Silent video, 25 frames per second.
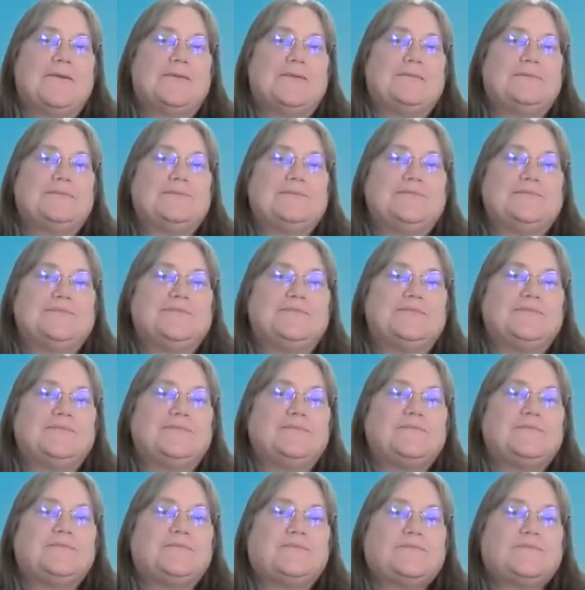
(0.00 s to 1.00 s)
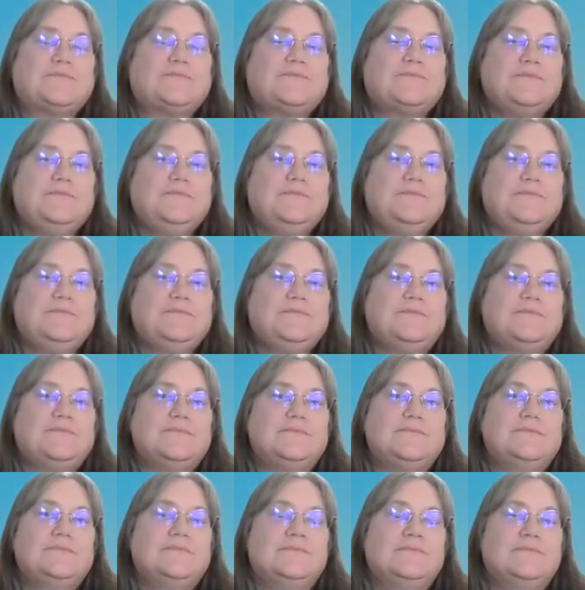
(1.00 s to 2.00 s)

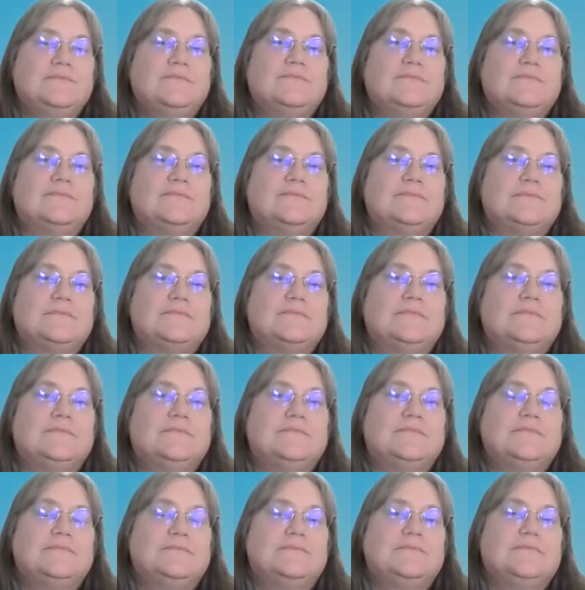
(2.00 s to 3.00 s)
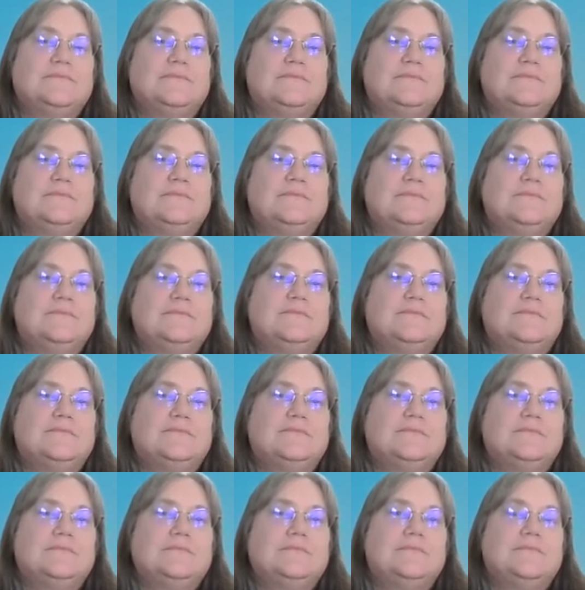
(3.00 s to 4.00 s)

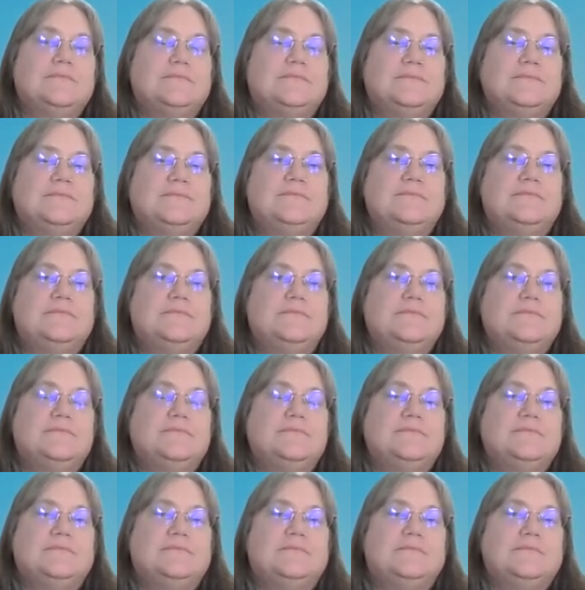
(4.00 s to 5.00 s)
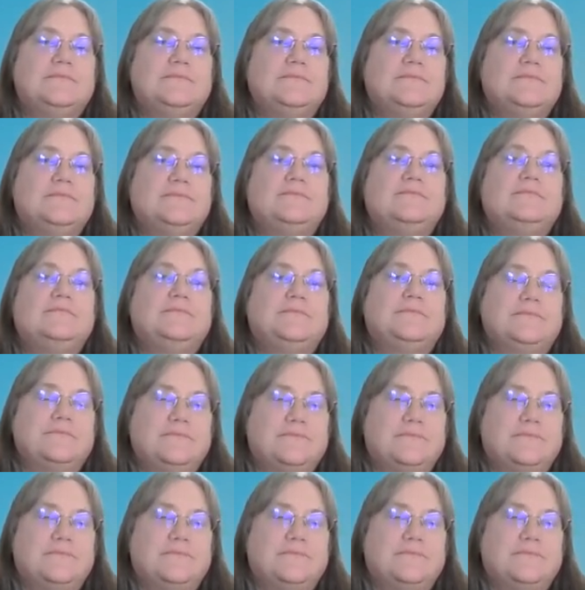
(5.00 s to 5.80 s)
(not speaking)